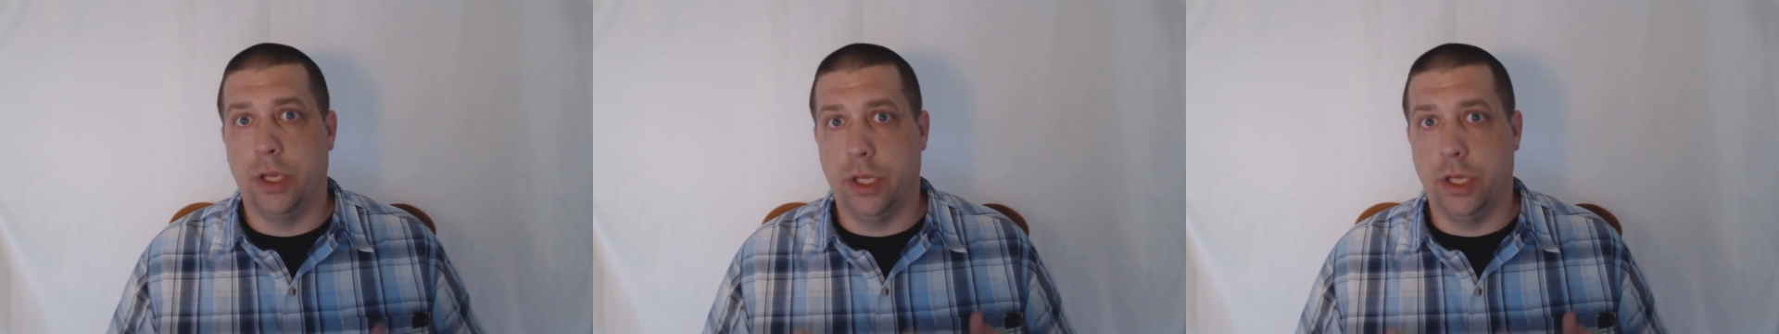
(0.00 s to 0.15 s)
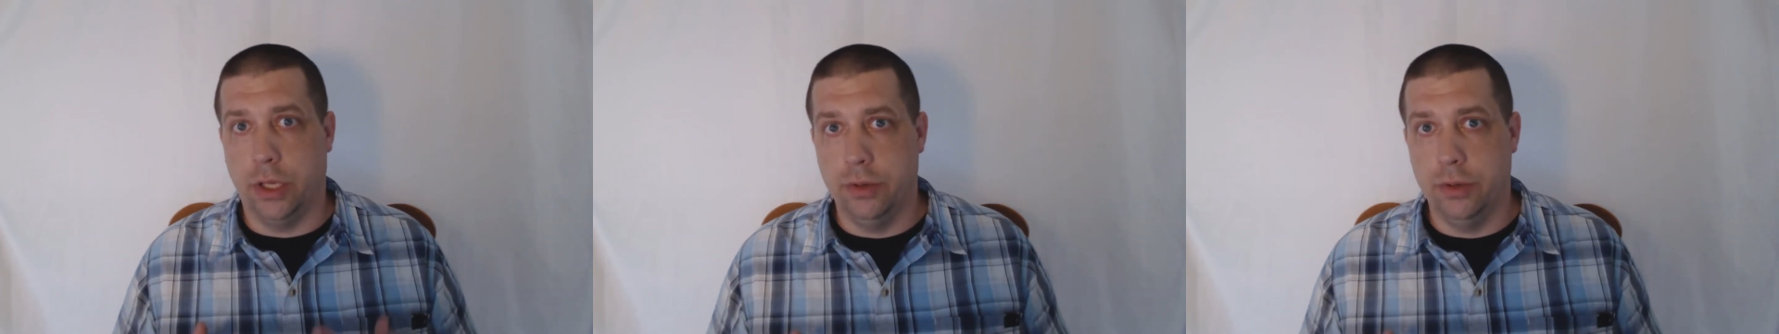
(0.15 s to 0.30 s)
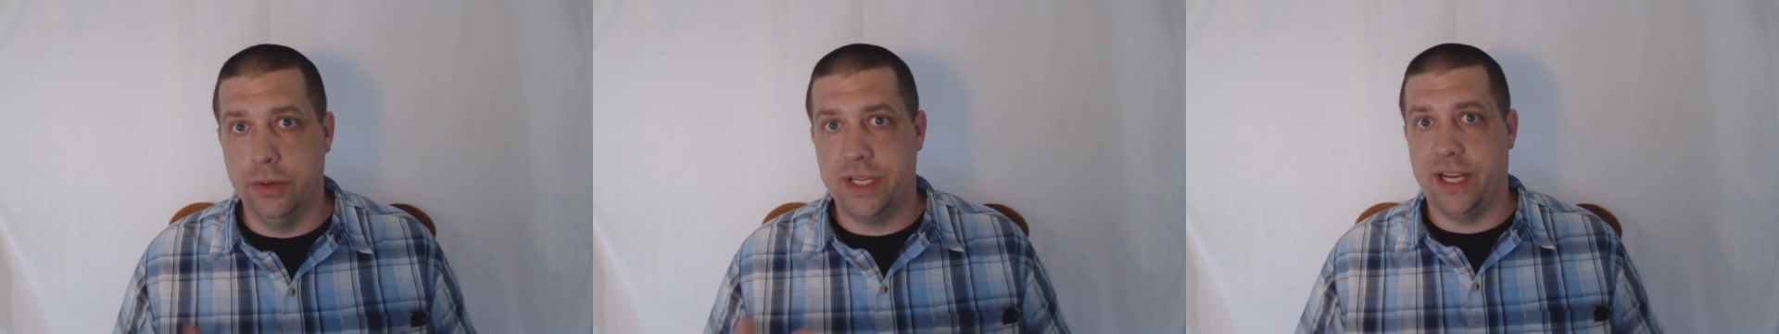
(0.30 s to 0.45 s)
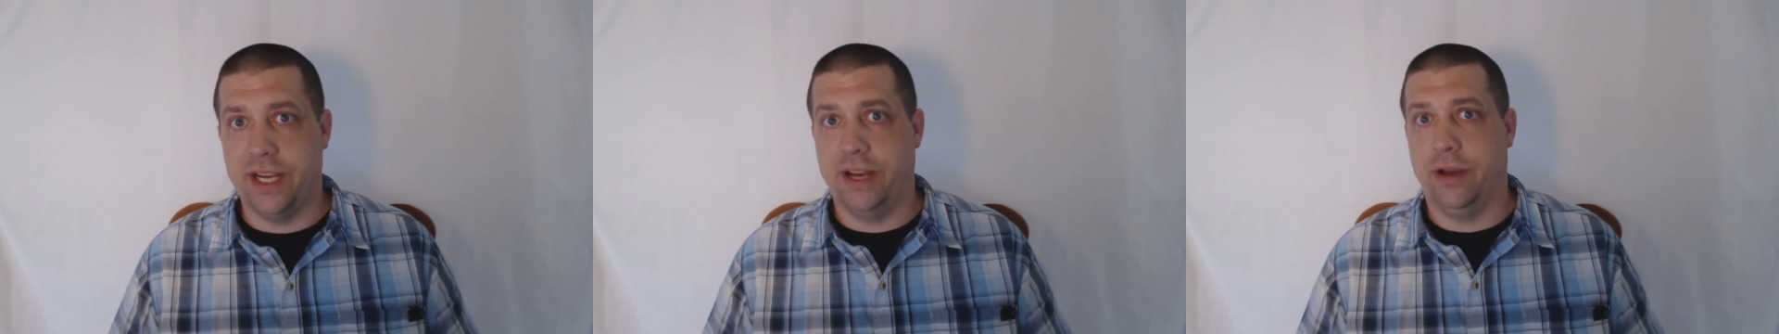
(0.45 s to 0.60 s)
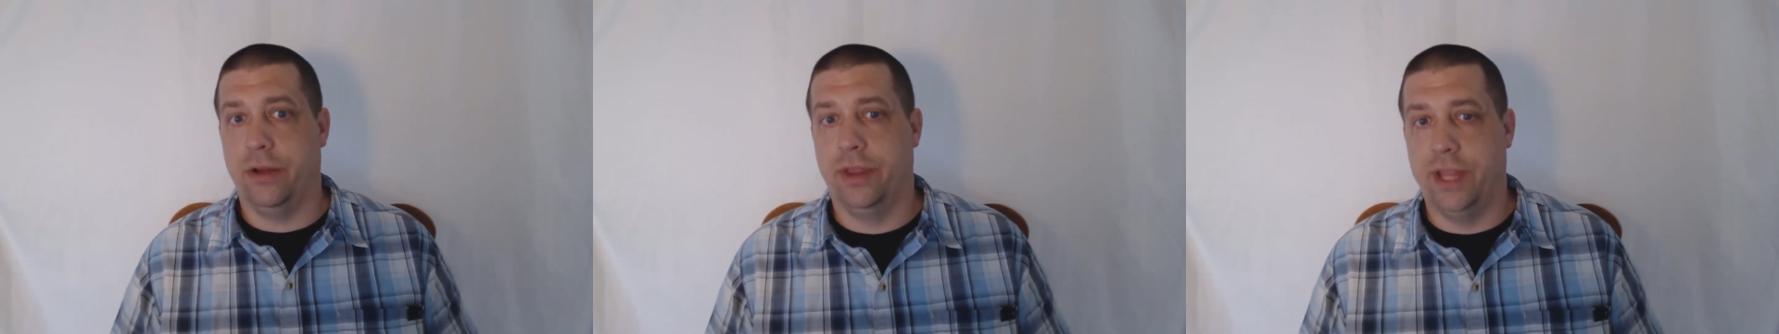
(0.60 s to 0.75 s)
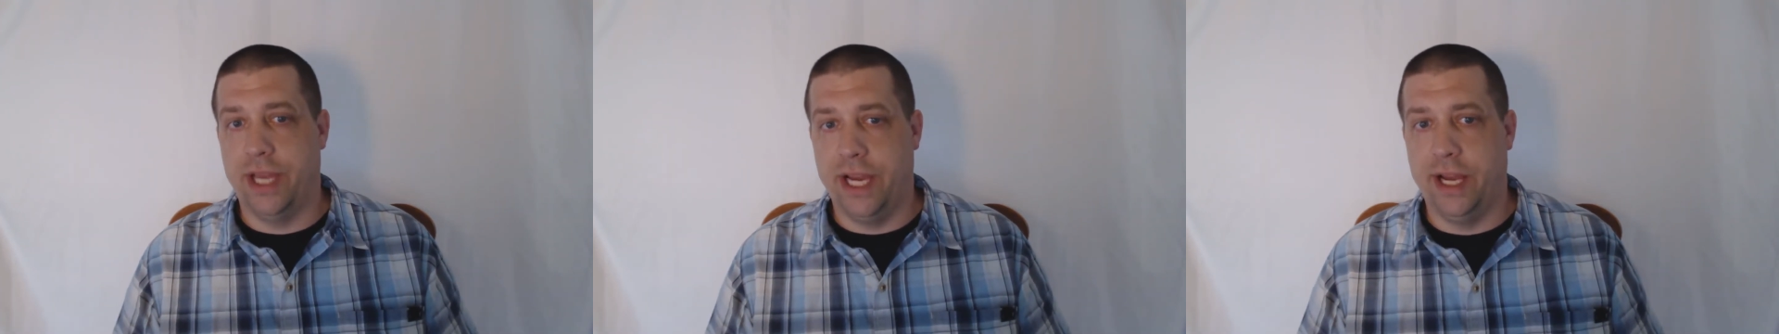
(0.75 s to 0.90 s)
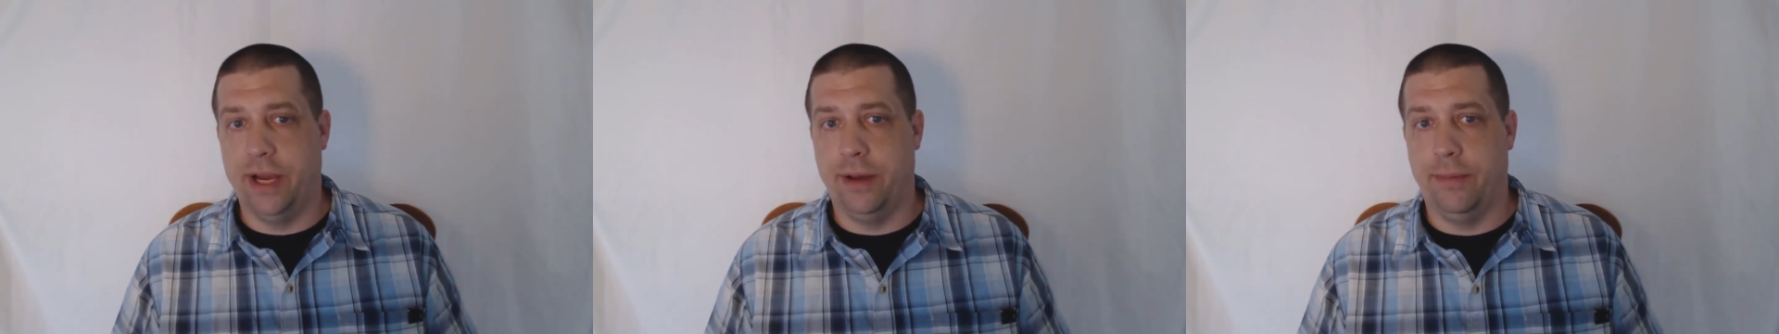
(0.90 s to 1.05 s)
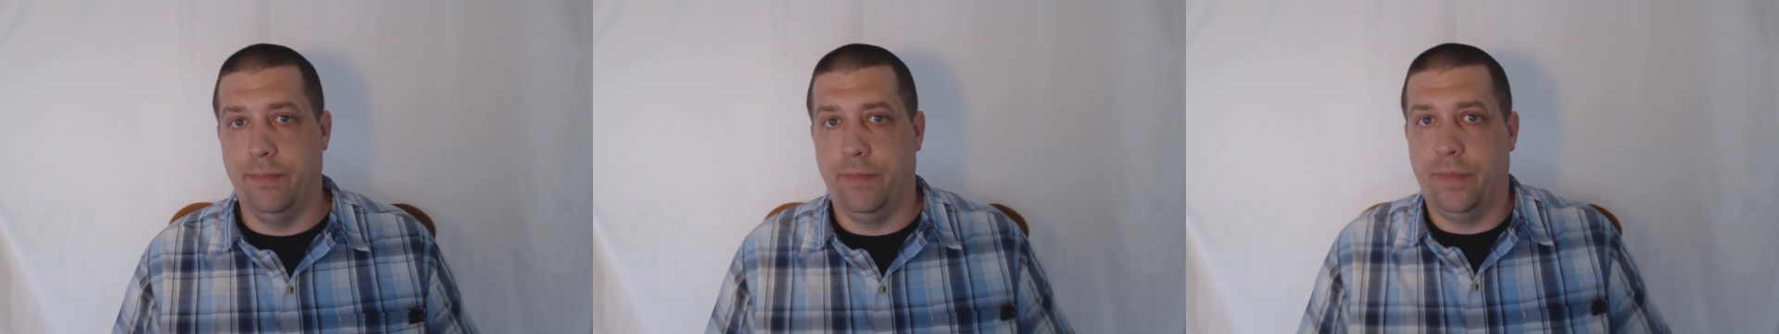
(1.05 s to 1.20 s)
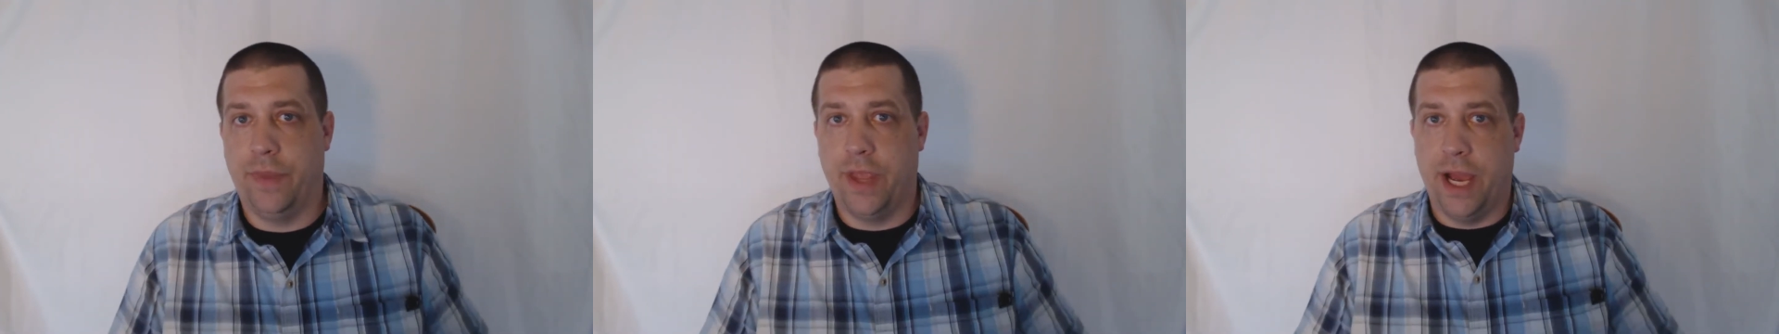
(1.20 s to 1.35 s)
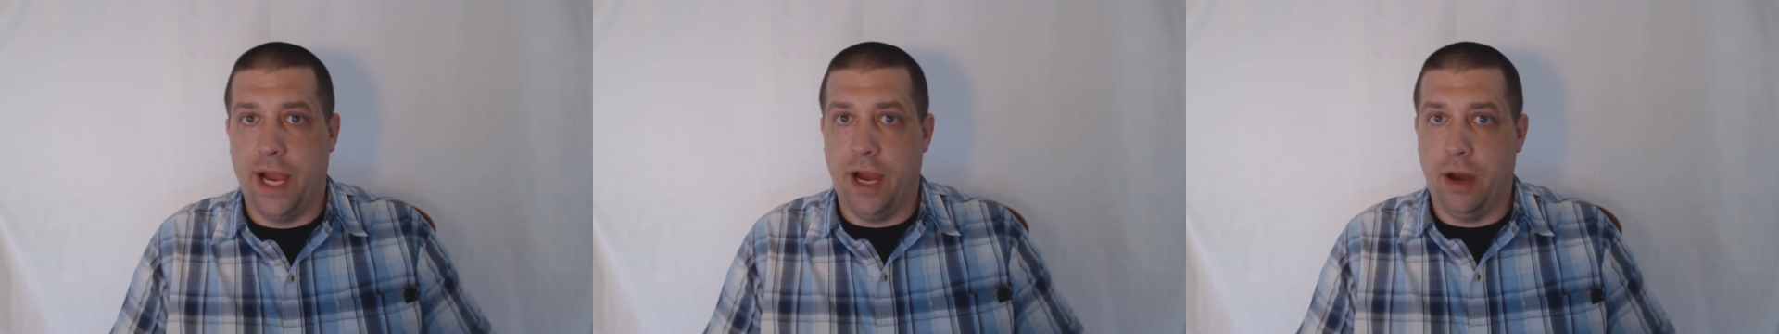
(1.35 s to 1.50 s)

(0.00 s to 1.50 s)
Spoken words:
You tell them